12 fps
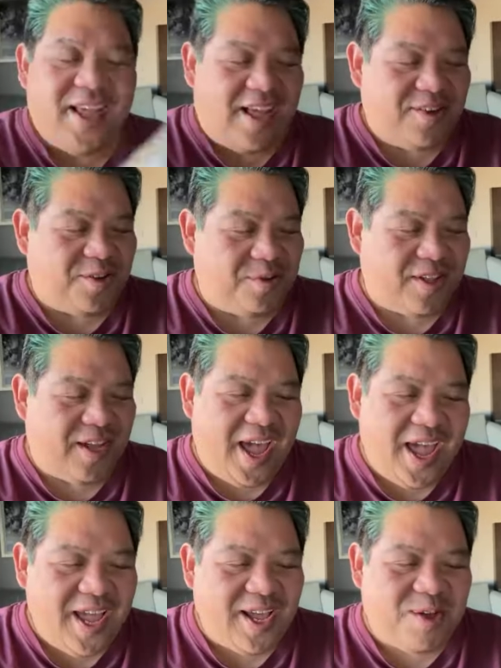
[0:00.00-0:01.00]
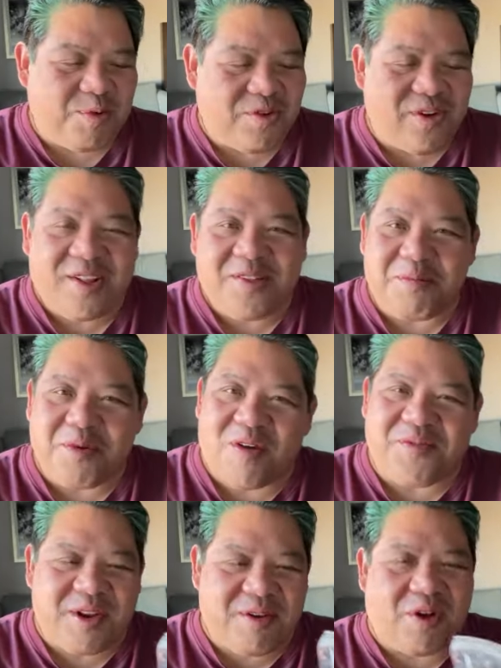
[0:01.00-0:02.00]
And she was like, hey, would you like some
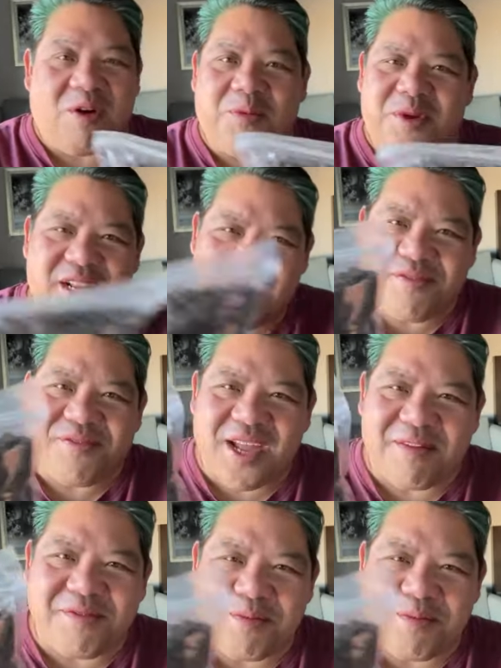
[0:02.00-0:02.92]
coffee? And I was like, I would love to have some